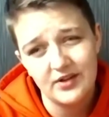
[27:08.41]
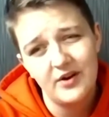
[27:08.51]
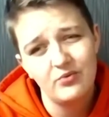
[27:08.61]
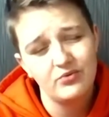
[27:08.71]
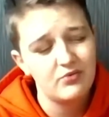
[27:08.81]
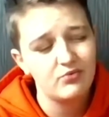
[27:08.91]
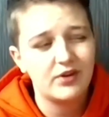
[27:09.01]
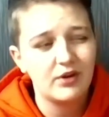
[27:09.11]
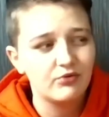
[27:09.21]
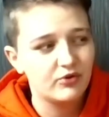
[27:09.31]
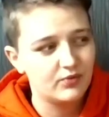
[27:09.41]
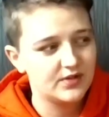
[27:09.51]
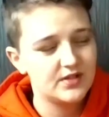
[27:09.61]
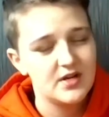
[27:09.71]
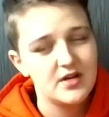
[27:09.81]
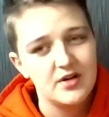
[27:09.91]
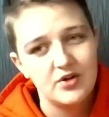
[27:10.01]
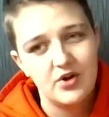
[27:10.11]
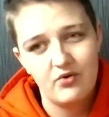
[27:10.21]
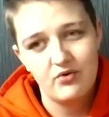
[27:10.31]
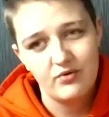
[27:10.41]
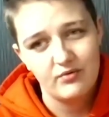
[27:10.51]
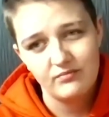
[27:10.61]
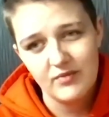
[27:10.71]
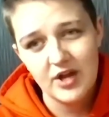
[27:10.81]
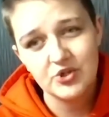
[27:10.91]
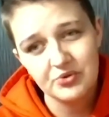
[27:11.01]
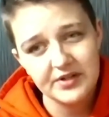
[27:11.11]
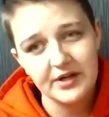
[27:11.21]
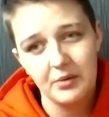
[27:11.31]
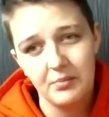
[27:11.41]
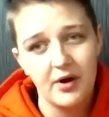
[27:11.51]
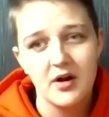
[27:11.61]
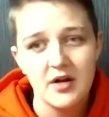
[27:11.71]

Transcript: I don't doubt there was, you know, issues there. But